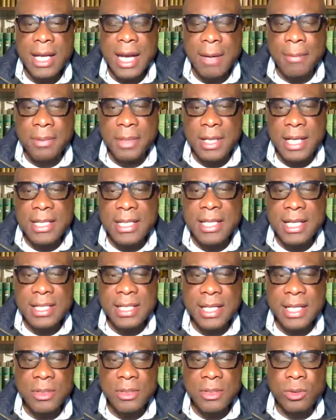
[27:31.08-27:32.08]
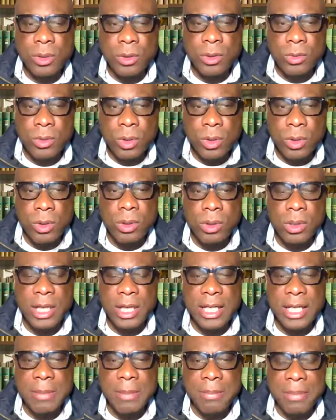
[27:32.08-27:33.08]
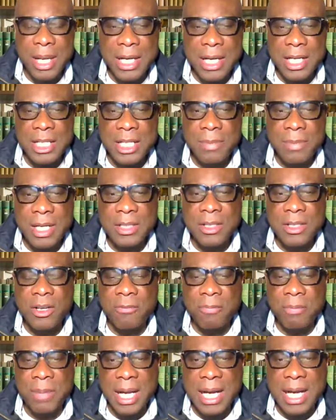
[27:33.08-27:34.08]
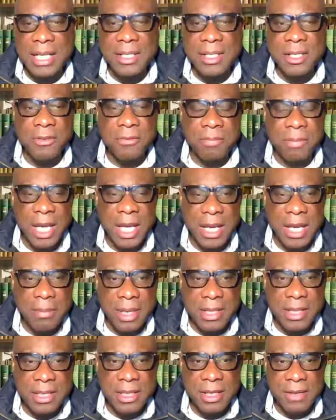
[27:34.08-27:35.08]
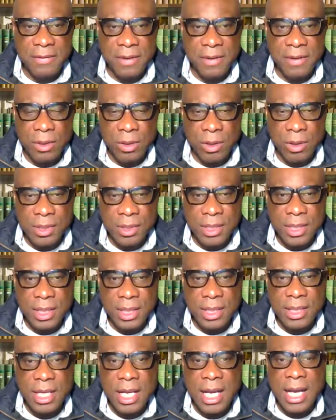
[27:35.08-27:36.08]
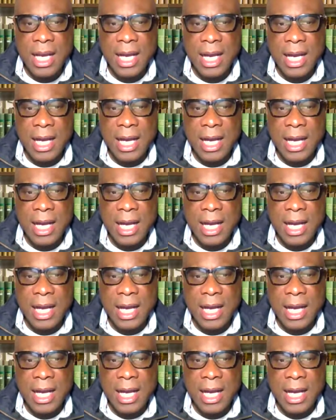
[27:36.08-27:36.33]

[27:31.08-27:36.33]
It now plays a central role in the management of balance of payments difficulties